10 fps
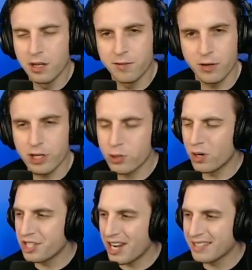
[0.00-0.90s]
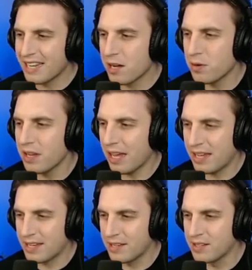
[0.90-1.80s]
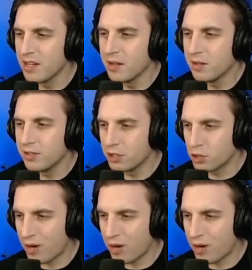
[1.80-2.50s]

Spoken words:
for a short check down and the